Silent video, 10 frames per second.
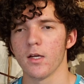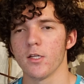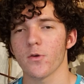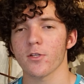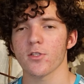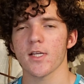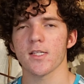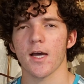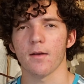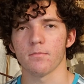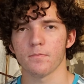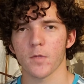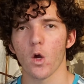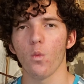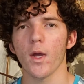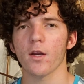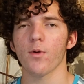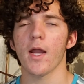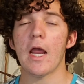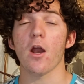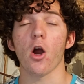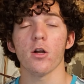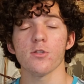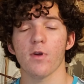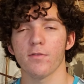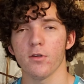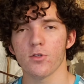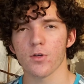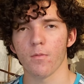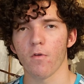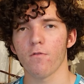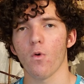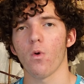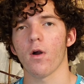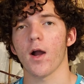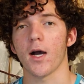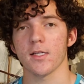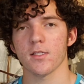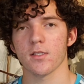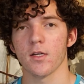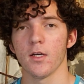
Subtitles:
So exercise 9, we had to create an artist refuge for us